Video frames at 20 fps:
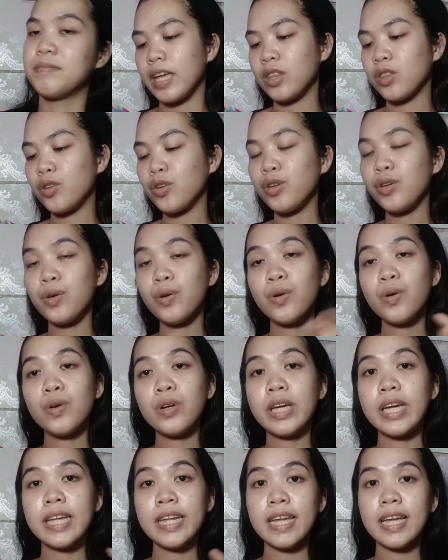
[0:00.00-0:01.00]
Ito
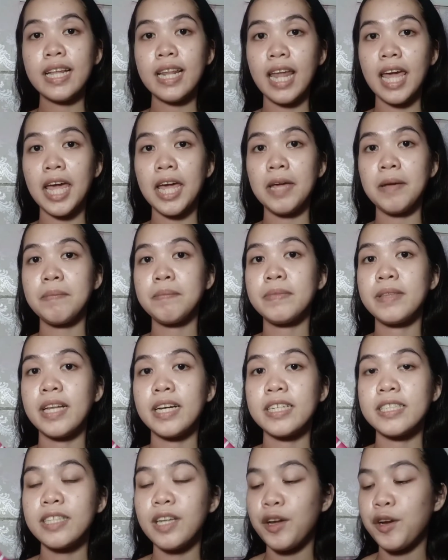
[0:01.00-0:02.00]
yung kiniklaim
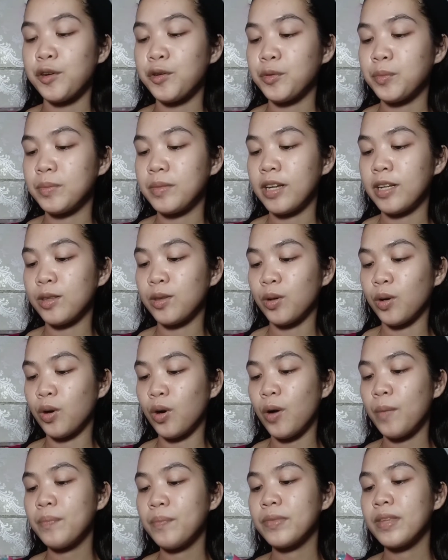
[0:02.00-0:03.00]
ng serum na
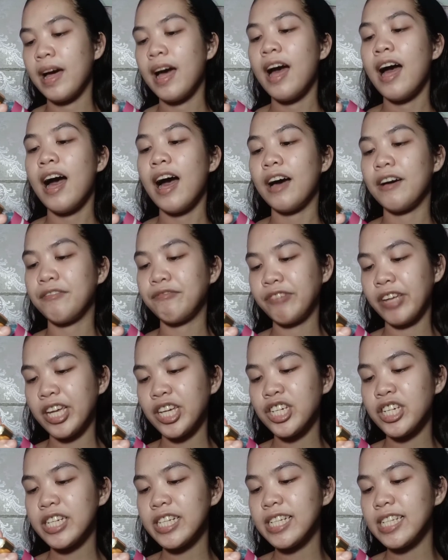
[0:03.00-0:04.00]
to. A
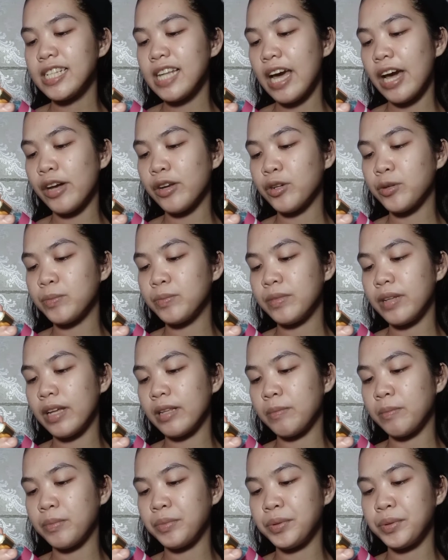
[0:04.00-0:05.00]
facial serum
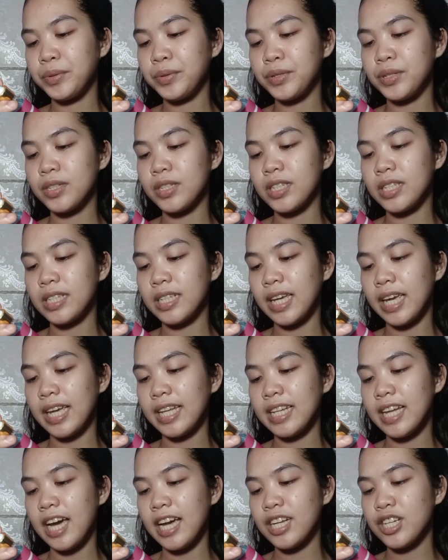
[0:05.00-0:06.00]
that boosts
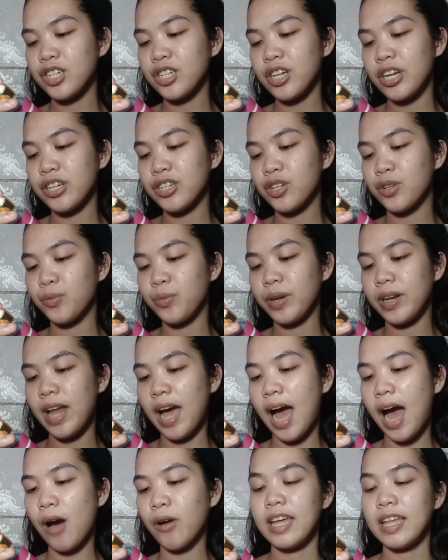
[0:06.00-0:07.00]
skin hydration
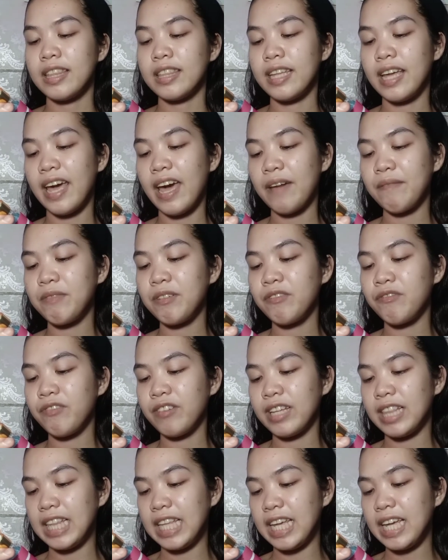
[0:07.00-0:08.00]
without the heavy
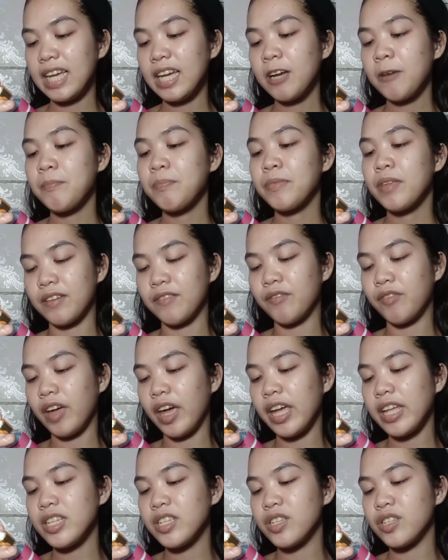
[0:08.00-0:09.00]
feeling,
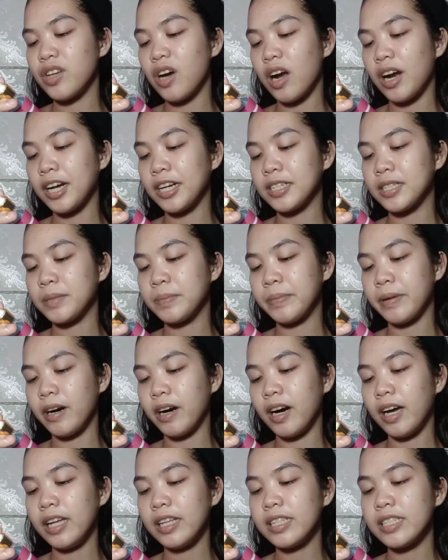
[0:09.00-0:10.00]
fades dark
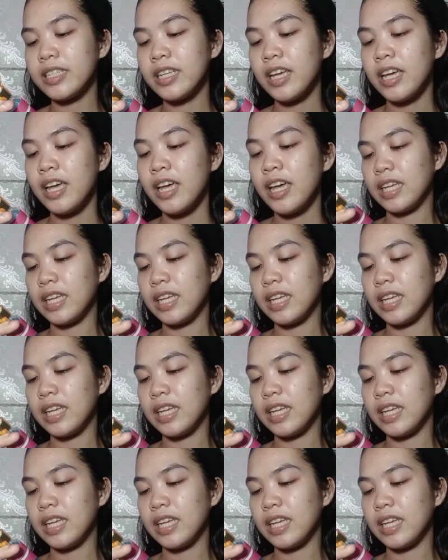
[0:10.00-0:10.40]
spots,